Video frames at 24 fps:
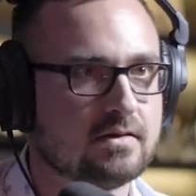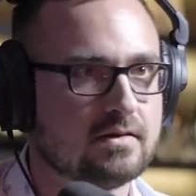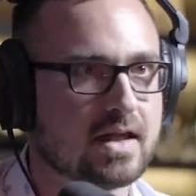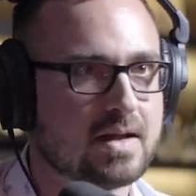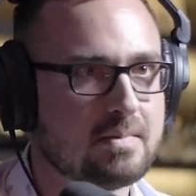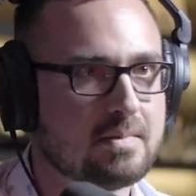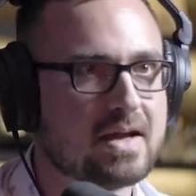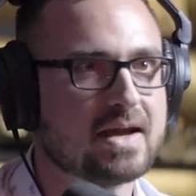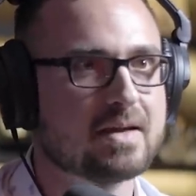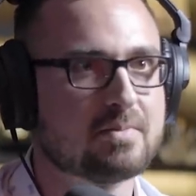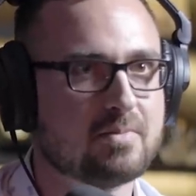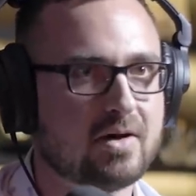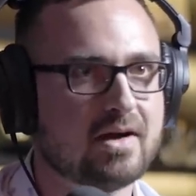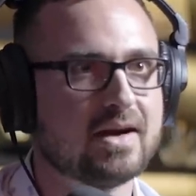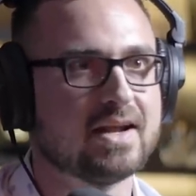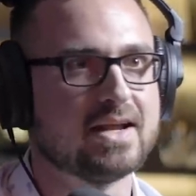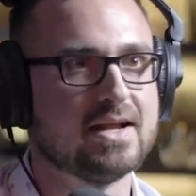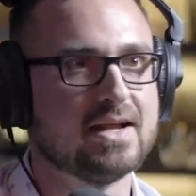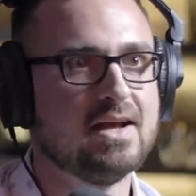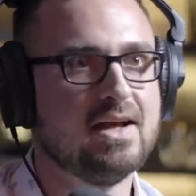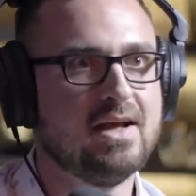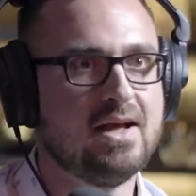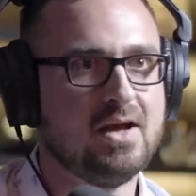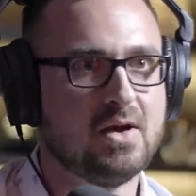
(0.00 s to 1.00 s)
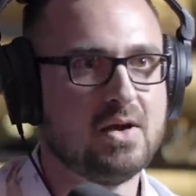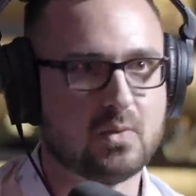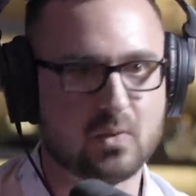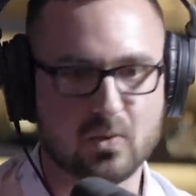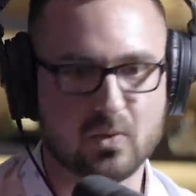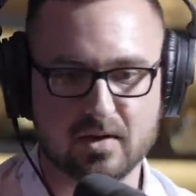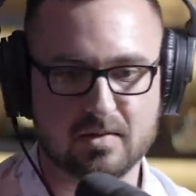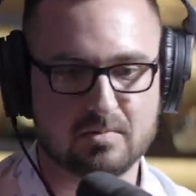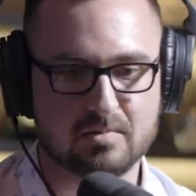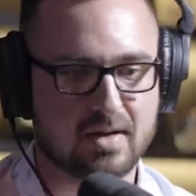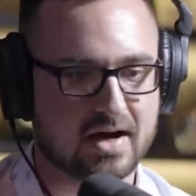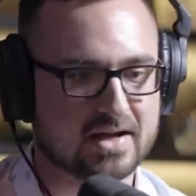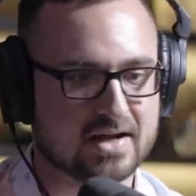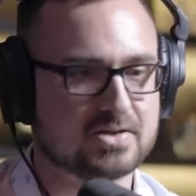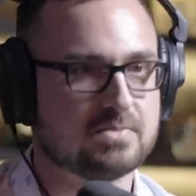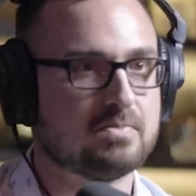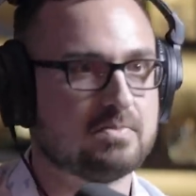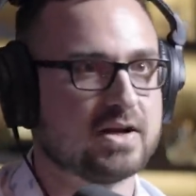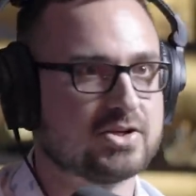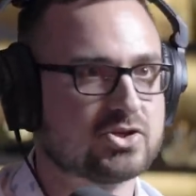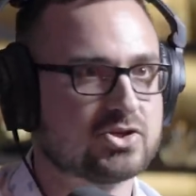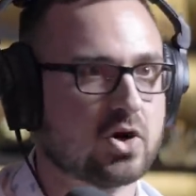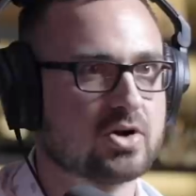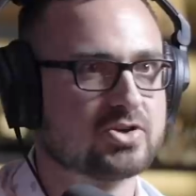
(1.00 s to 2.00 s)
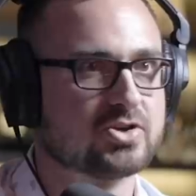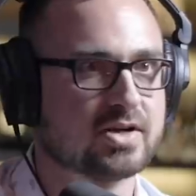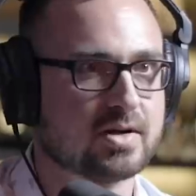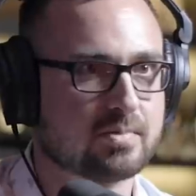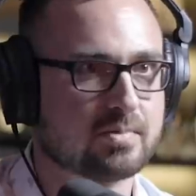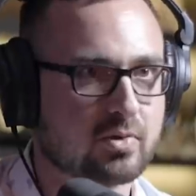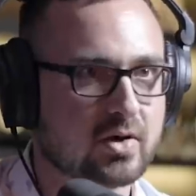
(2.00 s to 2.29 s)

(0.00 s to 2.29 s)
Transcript: They make money when, by, by charging a